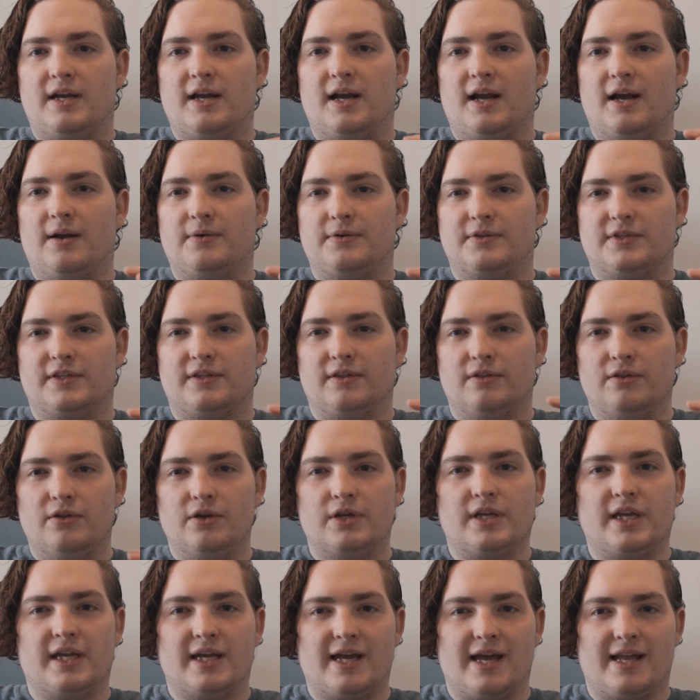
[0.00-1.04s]
I was
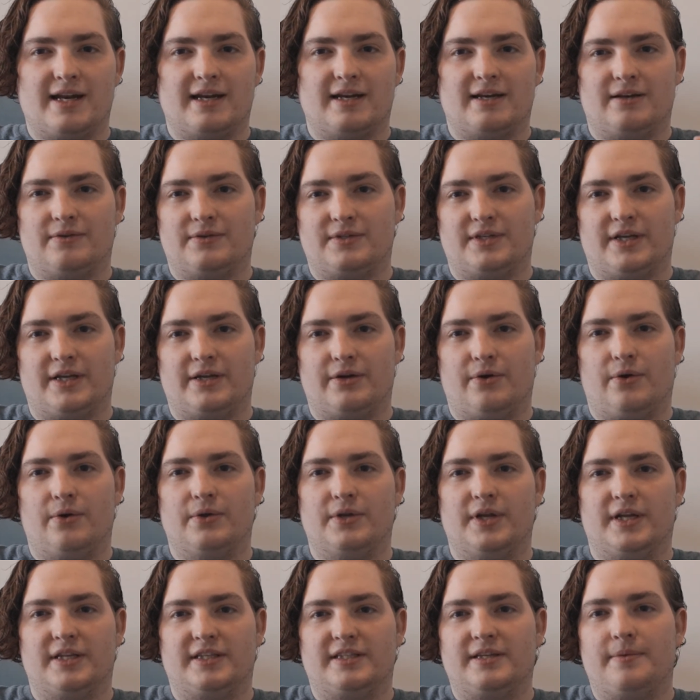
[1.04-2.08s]
looking at it and I was like,
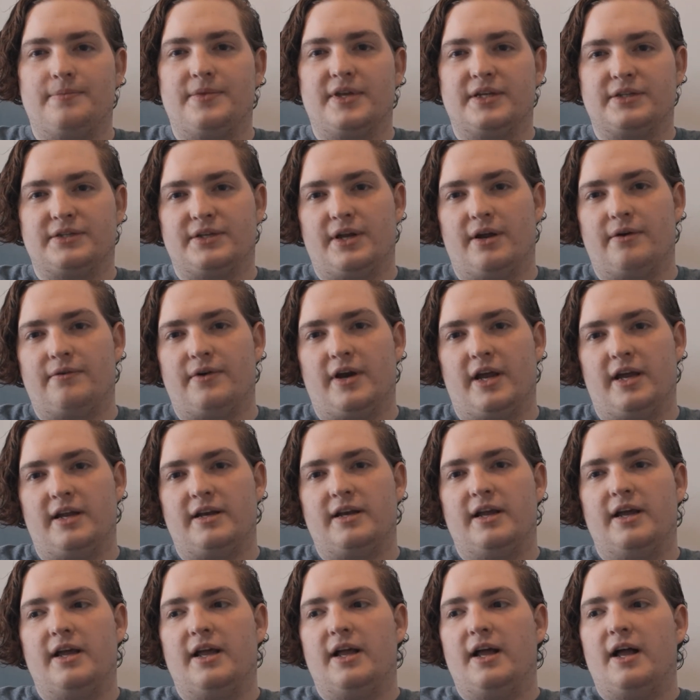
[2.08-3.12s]
hold on, something's not right.
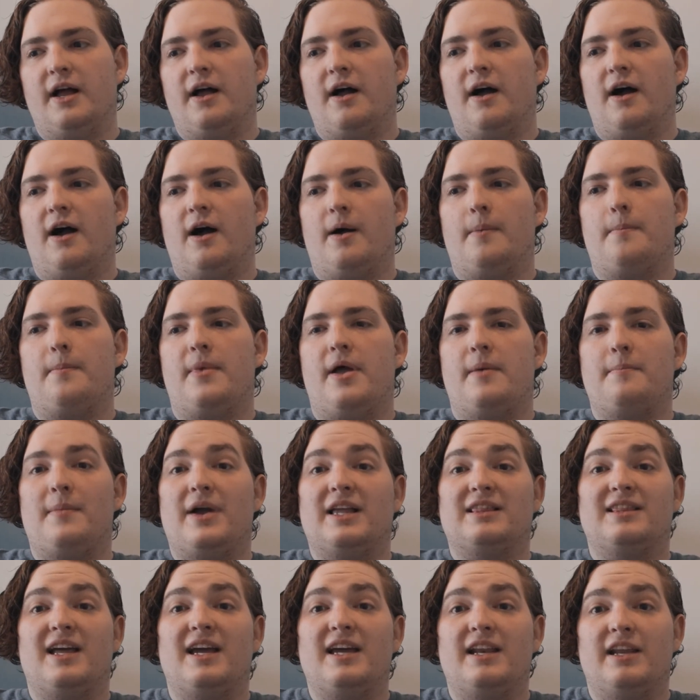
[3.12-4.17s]
And
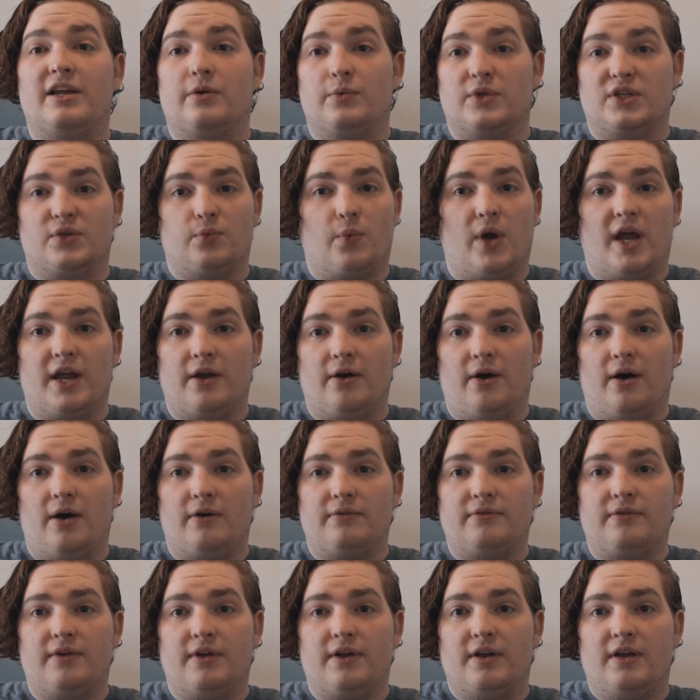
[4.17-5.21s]
my lighting was way
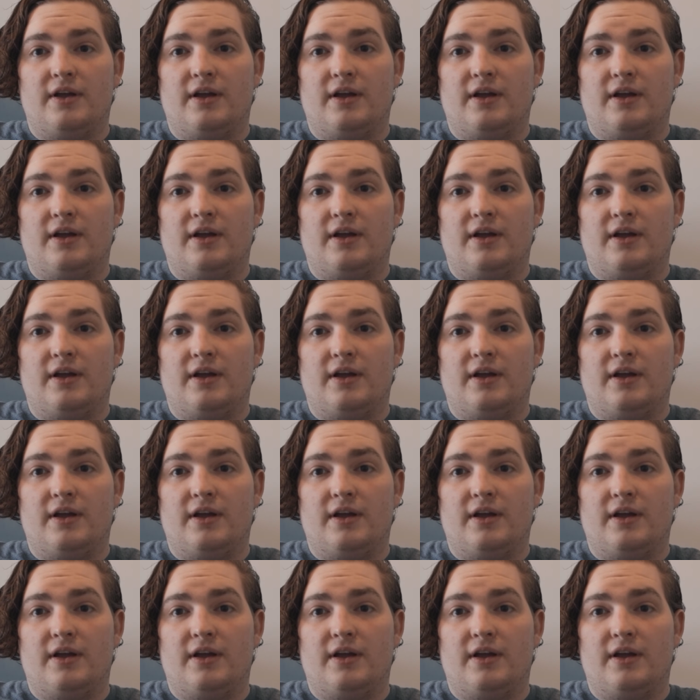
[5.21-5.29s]
off.